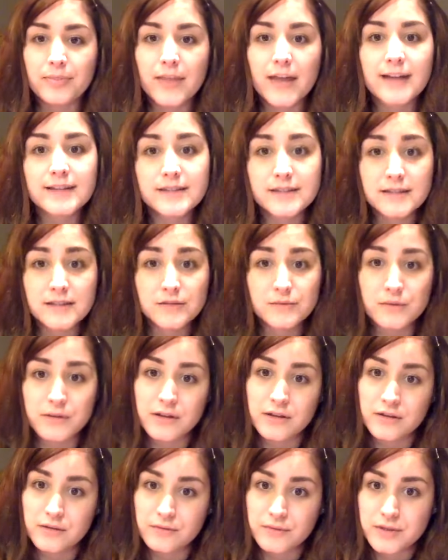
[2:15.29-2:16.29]
Etsy's a really
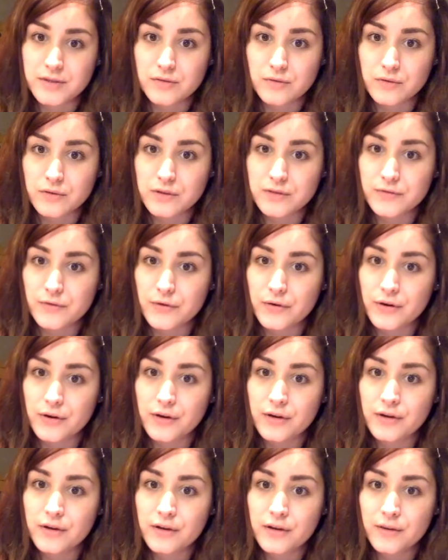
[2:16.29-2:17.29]
good resource
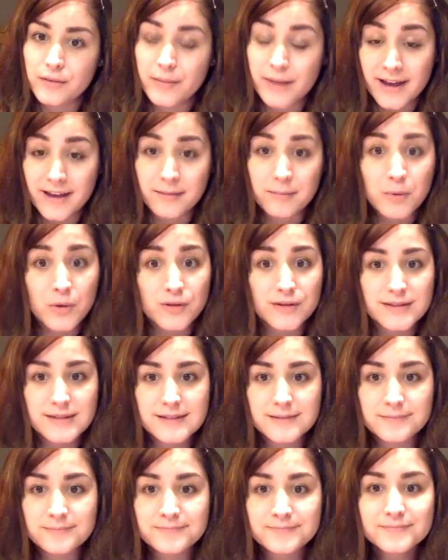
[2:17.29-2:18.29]
for buying molds.